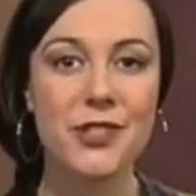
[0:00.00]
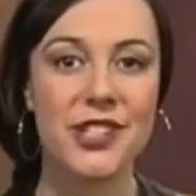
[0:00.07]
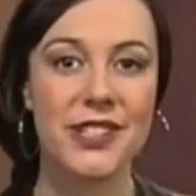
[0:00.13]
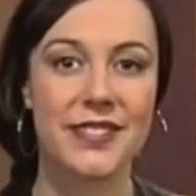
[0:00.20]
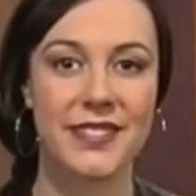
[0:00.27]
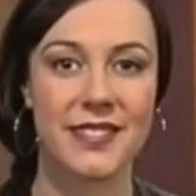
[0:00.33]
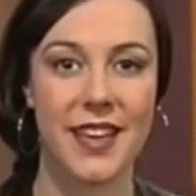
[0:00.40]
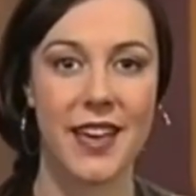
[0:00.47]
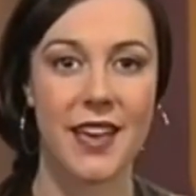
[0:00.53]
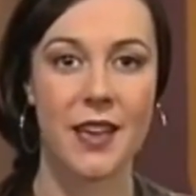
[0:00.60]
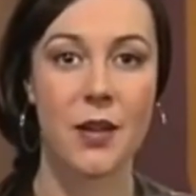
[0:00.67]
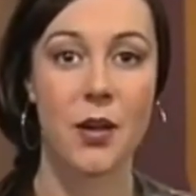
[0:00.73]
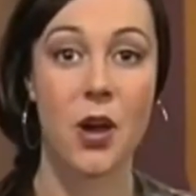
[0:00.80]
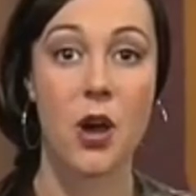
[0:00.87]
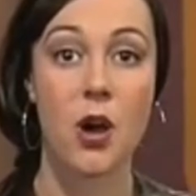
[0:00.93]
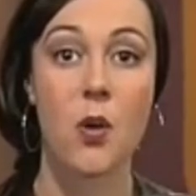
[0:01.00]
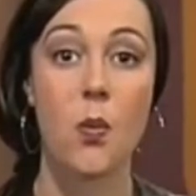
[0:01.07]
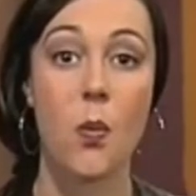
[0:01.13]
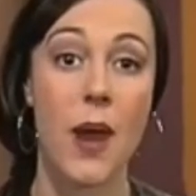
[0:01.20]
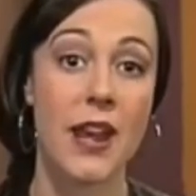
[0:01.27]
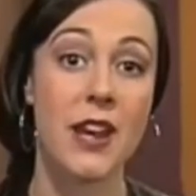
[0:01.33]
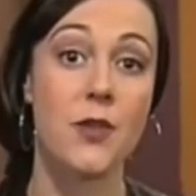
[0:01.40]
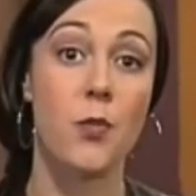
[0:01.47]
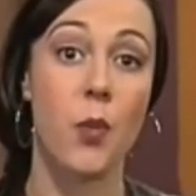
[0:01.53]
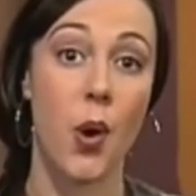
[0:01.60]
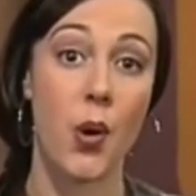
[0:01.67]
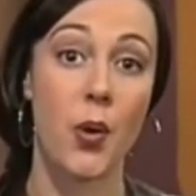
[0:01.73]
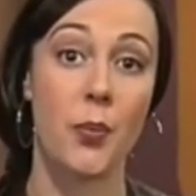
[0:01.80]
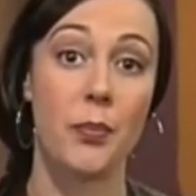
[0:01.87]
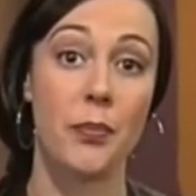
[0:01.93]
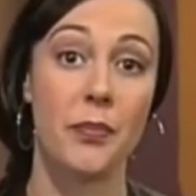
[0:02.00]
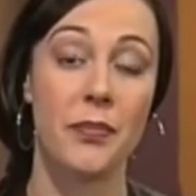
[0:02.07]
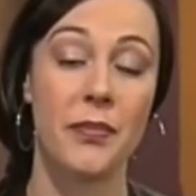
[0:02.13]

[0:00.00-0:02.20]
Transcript: just say, "when in Rome,"